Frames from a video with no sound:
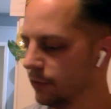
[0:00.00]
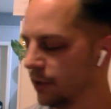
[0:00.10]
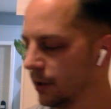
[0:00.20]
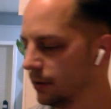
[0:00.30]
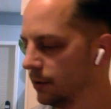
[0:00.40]

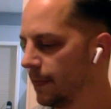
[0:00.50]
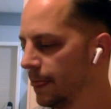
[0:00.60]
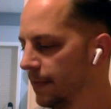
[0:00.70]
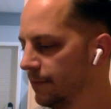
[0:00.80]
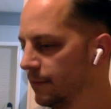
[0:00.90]
moving on.
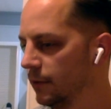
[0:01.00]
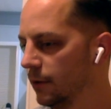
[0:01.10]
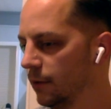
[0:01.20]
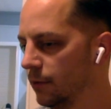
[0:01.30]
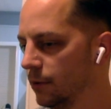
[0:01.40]

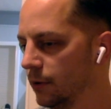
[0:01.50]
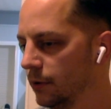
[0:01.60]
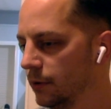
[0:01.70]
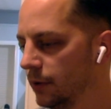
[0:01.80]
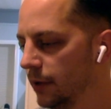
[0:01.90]

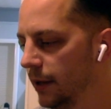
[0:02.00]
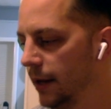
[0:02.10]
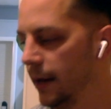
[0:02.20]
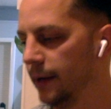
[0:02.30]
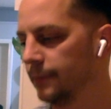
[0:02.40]
Number
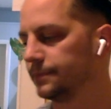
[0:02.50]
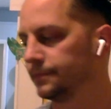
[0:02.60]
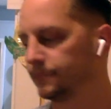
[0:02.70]
eight.